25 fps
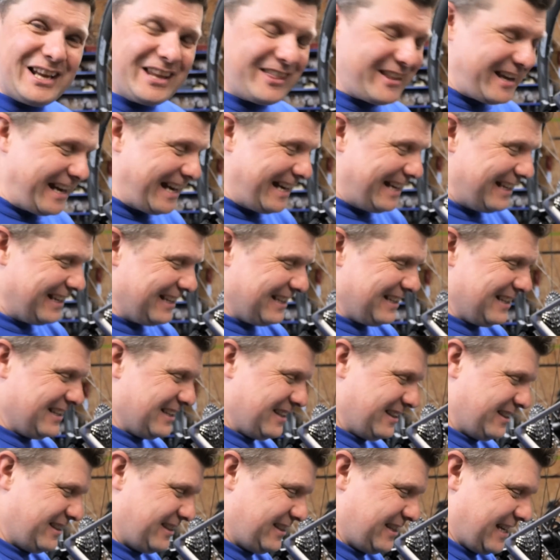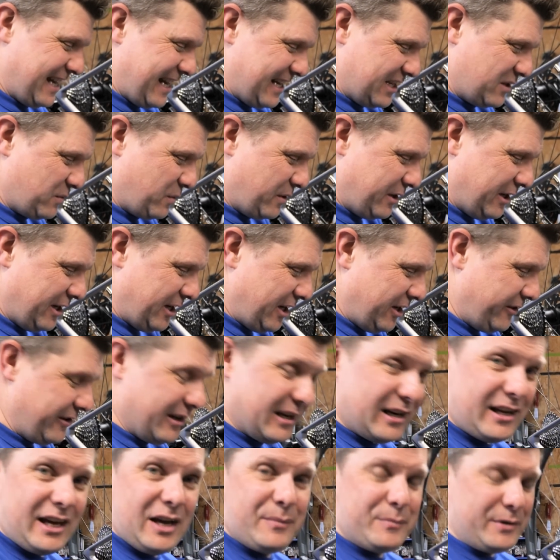like that, that's when you know
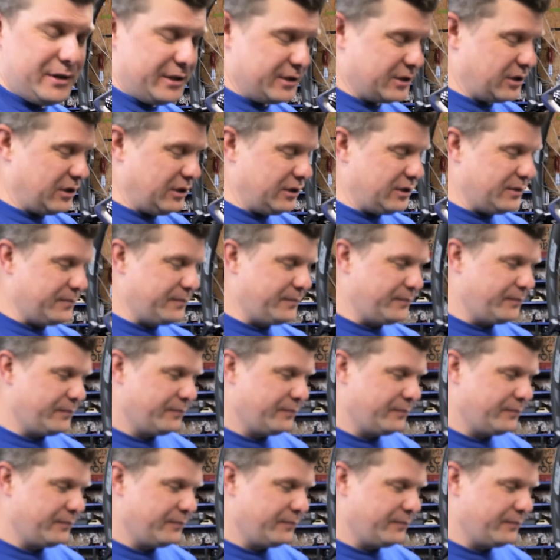the alignment is good.